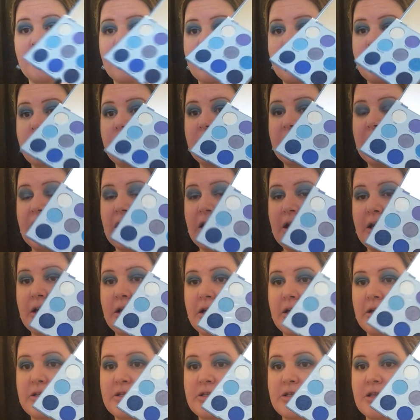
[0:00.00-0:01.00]
Clue It
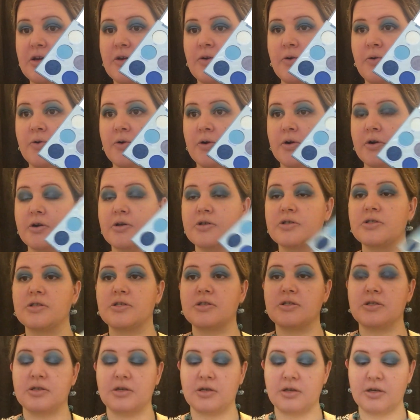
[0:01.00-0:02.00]
In into the
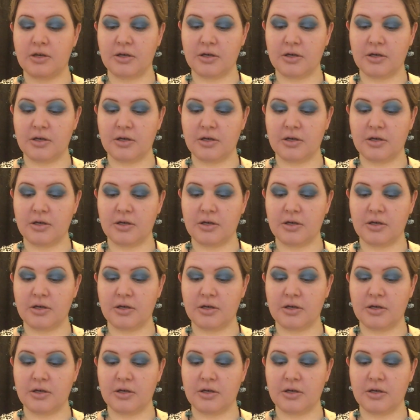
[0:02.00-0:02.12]
corners,